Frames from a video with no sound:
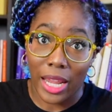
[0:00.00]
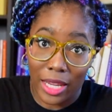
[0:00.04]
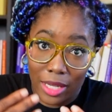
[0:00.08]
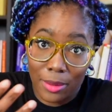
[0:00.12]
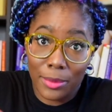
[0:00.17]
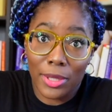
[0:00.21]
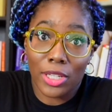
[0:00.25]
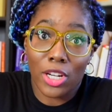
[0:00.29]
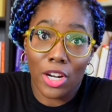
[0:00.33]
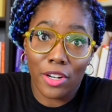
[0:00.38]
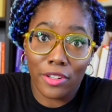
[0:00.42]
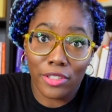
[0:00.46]
I
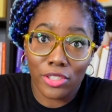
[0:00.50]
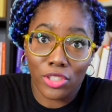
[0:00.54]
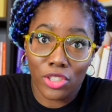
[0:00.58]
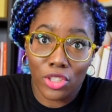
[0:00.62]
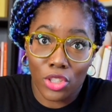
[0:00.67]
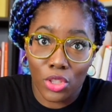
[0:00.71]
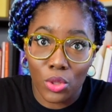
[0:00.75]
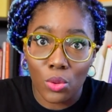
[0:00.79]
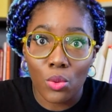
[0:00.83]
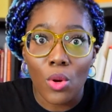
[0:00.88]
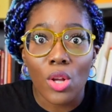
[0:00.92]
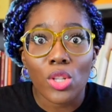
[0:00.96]
am
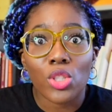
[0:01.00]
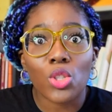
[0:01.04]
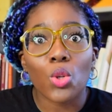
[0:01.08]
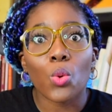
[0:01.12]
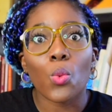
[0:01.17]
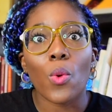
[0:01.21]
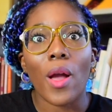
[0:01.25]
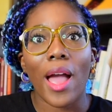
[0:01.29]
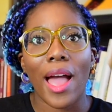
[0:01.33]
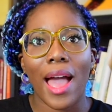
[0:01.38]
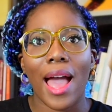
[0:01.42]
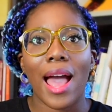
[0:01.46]
encouraging you
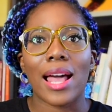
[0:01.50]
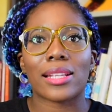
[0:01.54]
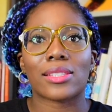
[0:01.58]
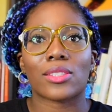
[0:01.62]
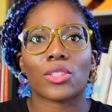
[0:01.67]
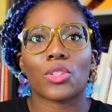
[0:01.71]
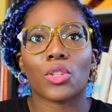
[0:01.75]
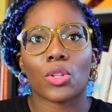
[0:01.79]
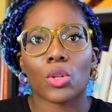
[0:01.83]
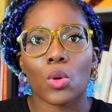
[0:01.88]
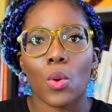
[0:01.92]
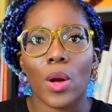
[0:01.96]
to
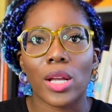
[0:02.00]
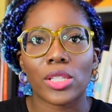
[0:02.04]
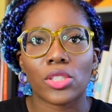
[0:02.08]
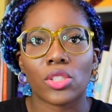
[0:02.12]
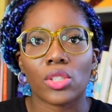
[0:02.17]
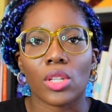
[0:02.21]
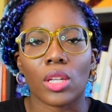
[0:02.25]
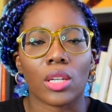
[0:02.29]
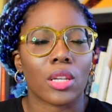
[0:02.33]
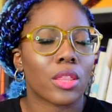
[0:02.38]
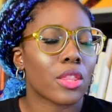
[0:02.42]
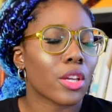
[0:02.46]
ask your
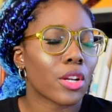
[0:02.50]
question.